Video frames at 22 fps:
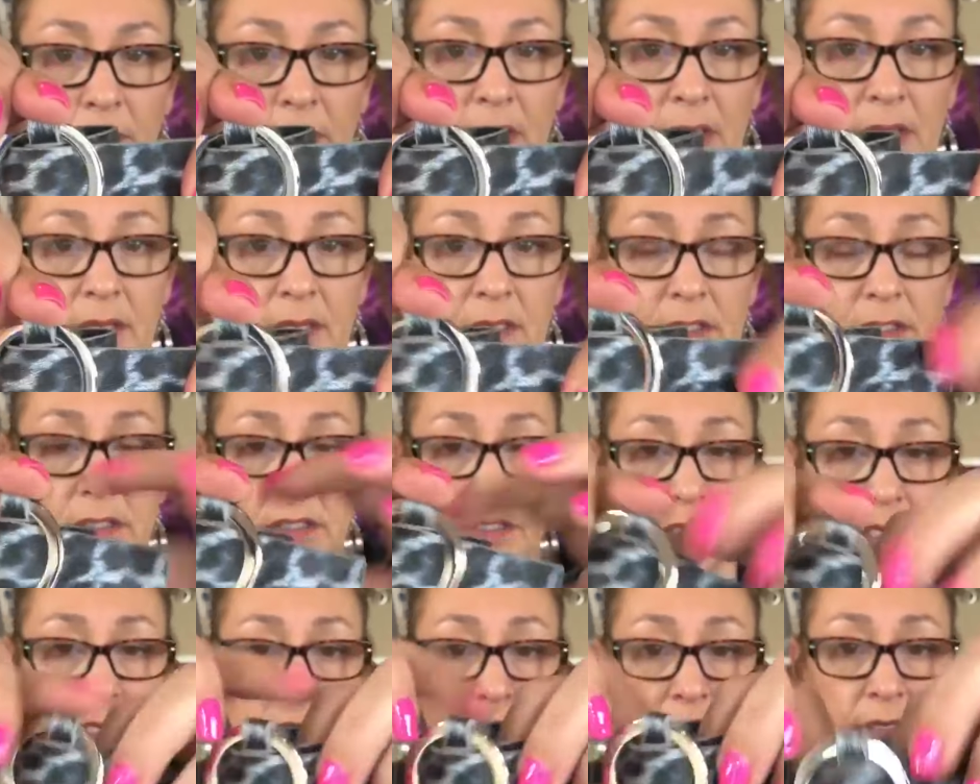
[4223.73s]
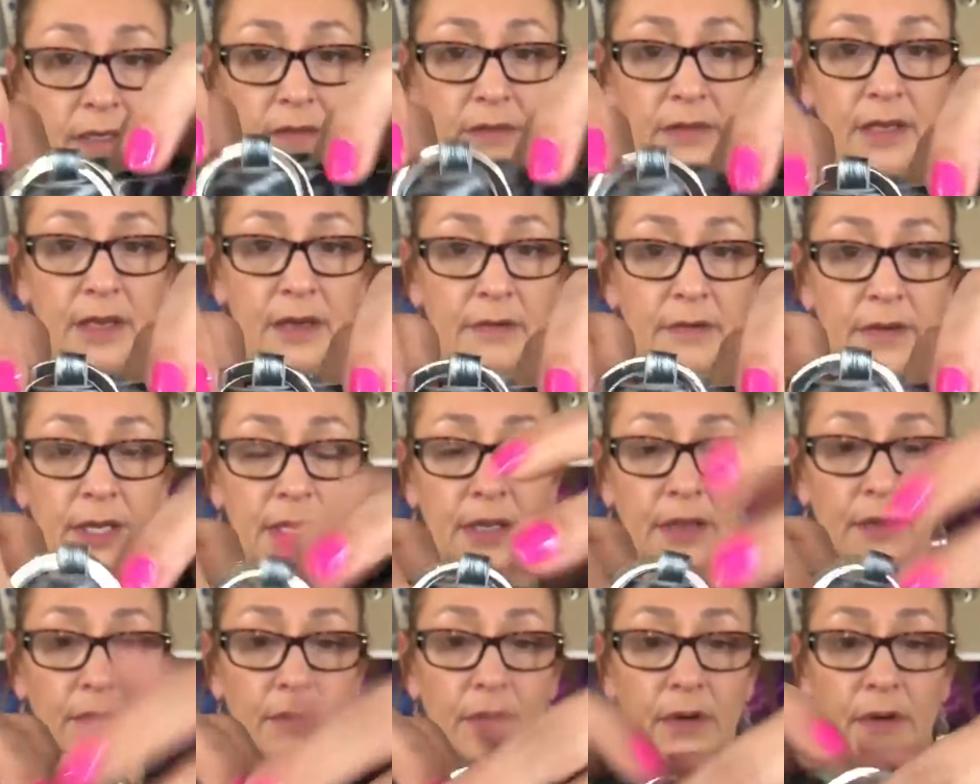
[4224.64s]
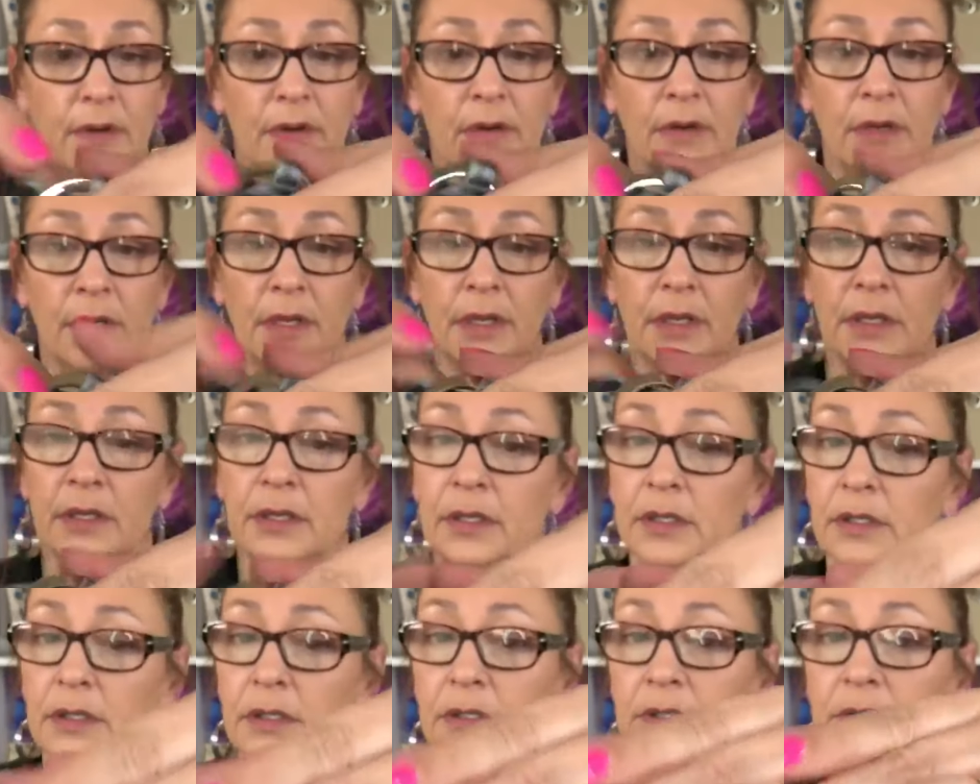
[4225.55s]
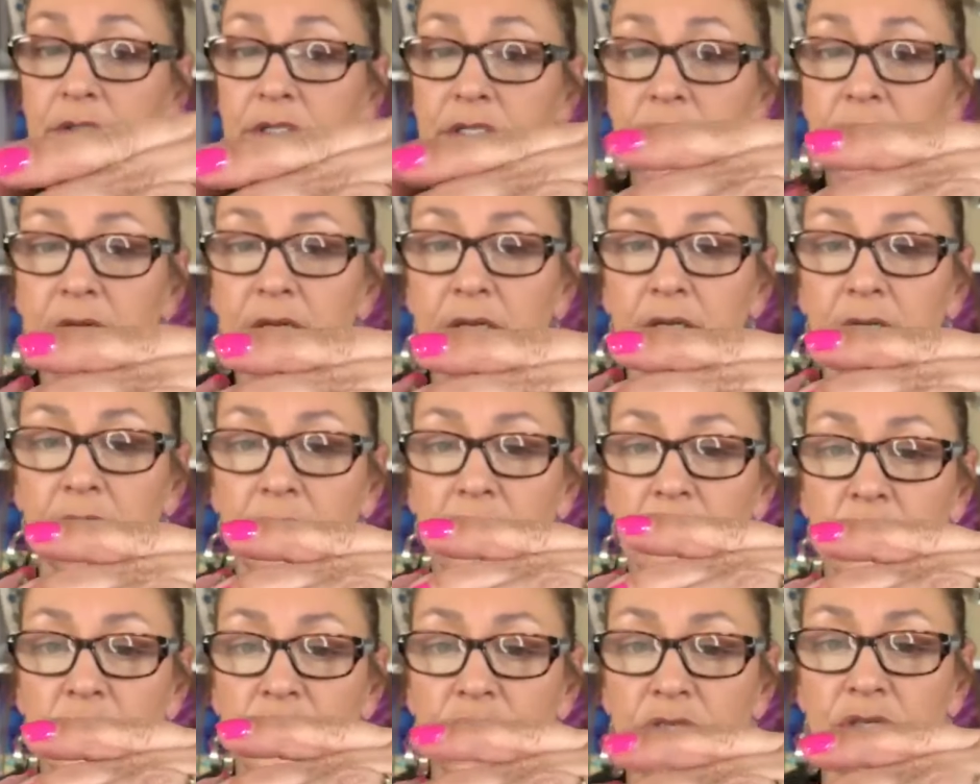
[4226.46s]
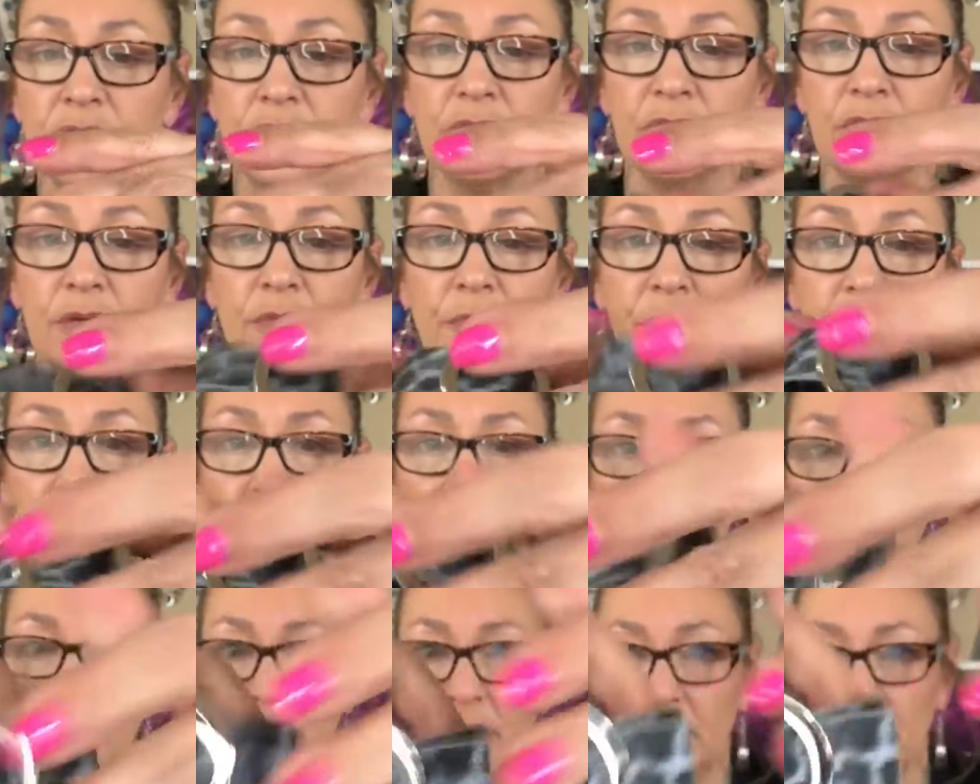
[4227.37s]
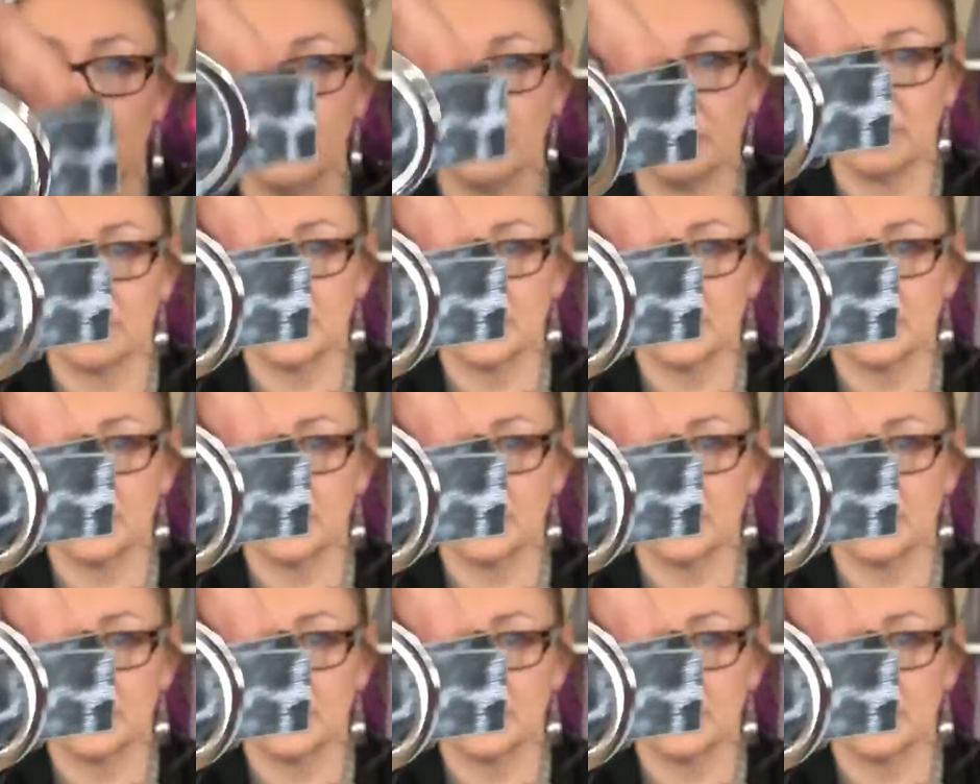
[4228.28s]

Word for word: And then just tighten it that way or loosen it Super cute.